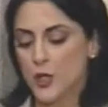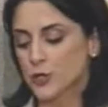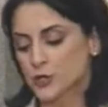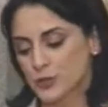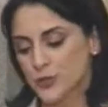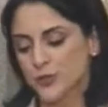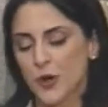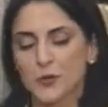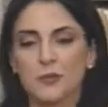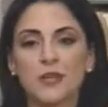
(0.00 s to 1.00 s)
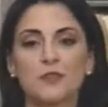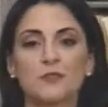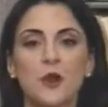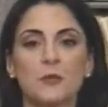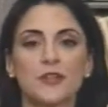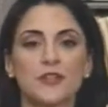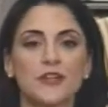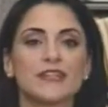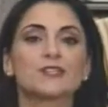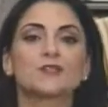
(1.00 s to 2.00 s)
Your TruZone Peak Flow
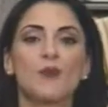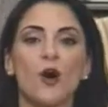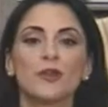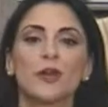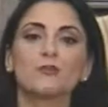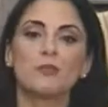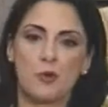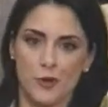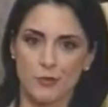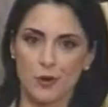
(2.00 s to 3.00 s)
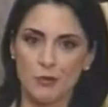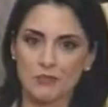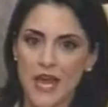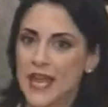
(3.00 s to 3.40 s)
Meter is small and portable.